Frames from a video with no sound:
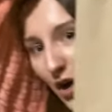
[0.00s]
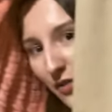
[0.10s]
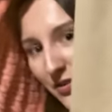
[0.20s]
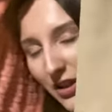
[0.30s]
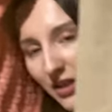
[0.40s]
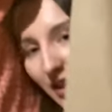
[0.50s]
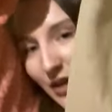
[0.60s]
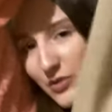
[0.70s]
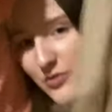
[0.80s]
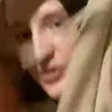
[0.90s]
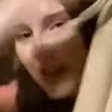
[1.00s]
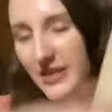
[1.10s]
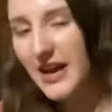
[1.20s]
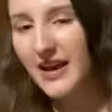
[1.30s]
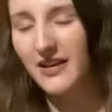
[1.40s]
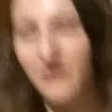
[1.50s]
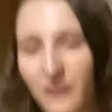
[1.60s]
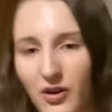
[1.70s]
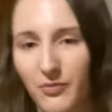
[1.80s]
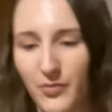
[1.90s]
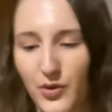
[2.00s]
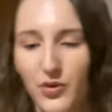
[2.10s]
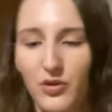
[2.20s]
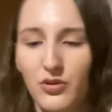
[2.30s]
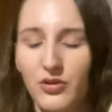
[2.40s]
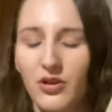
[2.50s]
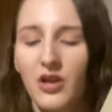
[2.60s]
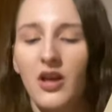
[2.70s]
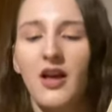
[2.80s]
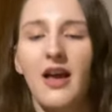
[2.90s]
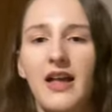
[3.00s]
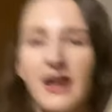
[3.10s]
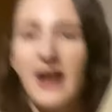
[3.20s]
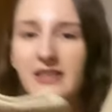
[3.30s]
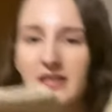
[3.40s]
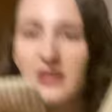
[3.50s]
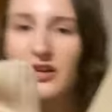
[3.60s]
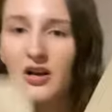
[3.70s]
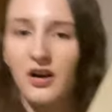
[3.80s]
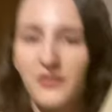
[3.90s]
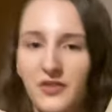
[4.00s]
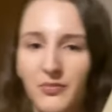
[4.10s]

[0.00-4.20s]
of the lounge set from Boohoo, and it has like the cuffed